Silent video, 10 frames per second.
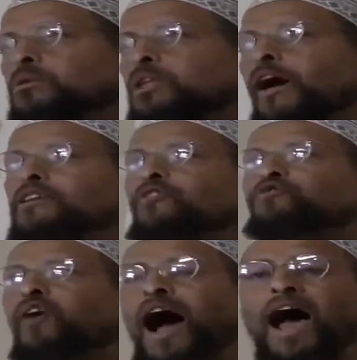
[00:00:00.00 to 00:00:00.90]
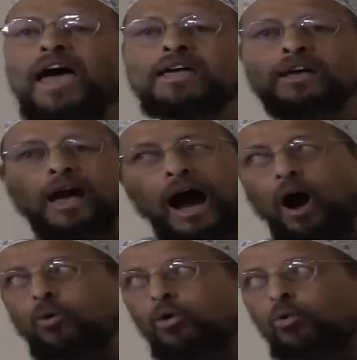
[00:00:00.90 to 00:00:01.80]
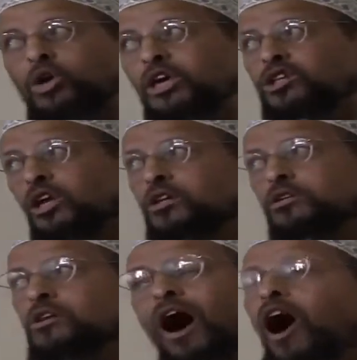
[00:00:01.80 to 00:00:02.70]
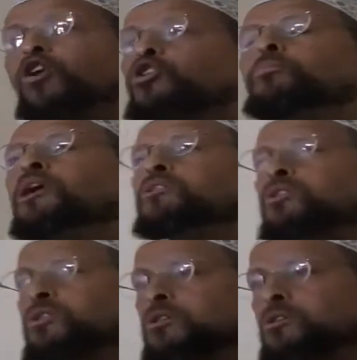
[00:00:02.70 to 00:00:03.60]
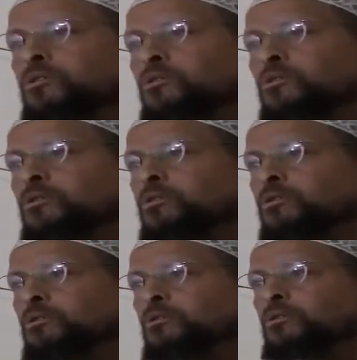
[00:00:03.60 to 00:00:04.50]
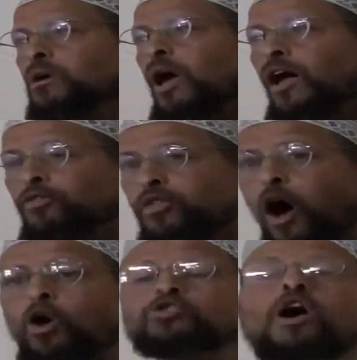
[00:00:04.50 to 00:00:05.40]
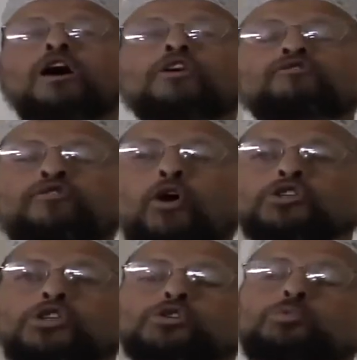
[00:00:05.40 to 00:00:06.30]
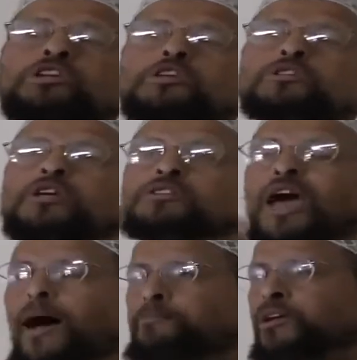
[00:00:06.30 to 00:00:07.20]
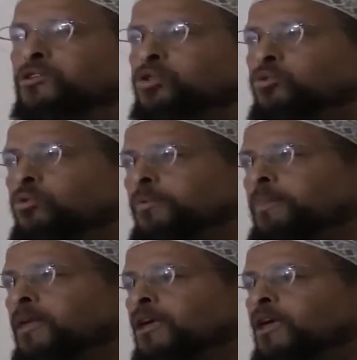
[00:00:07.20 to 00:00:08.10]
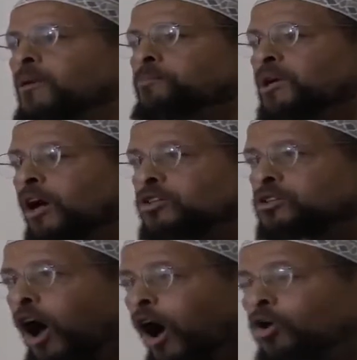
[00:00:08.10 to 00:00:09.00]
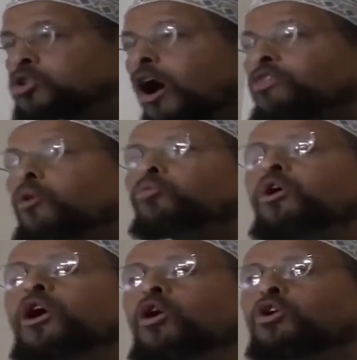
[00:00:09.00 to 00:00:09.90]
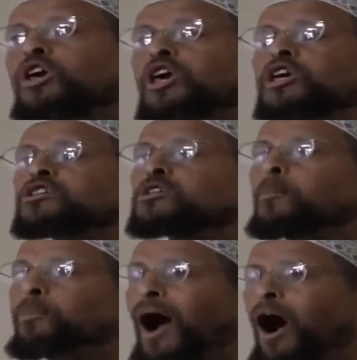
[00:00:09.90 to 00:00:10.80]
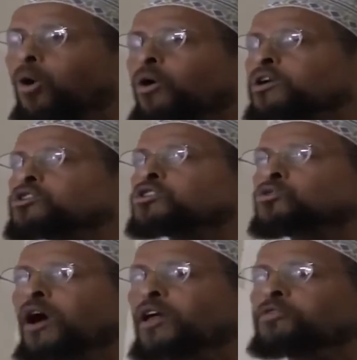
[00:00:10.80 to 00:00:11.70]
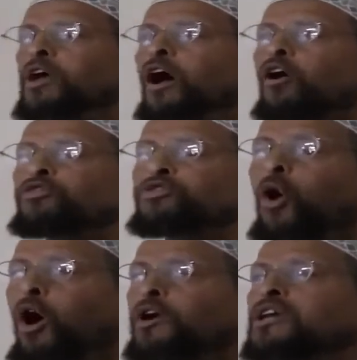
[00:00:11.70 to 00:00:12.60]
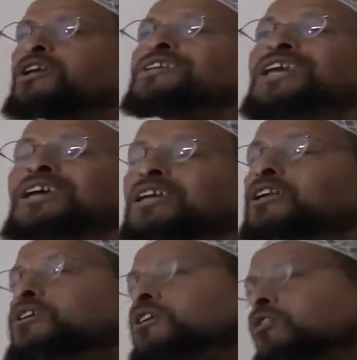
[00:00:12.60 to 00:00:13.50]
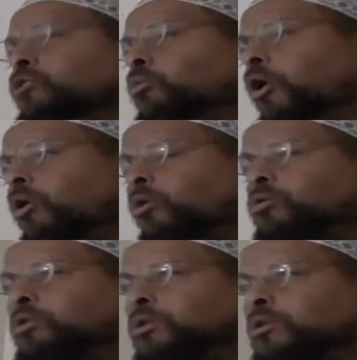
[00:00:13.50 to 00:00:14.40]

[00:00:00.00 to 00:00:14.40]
that defy our reasoned arguments. And those are the forces we need to tap into. Because those are the real keys to power and strength, authority and dignity in the world.